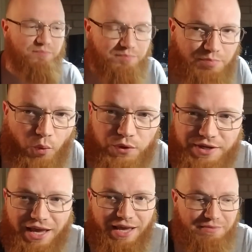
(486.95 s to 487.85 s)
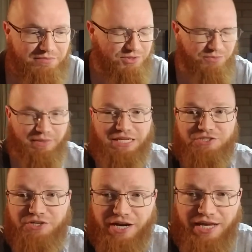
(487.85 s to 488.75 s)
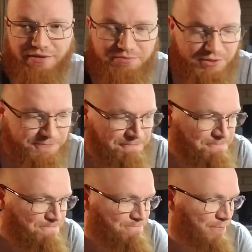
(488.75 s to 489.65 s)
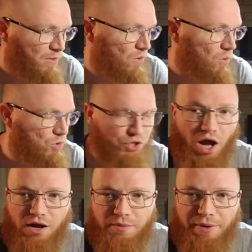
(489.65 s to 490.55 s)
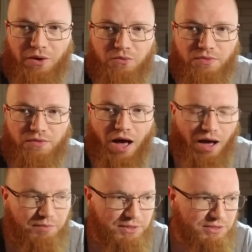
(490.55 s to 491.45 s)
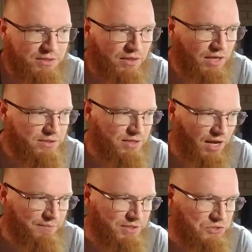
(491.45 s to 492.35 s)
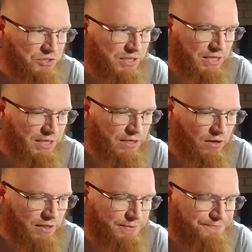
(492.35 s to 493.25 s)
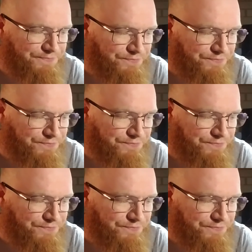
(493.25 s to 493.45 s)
board games or miniature games or talk about hobbies and things that I'm interested in on,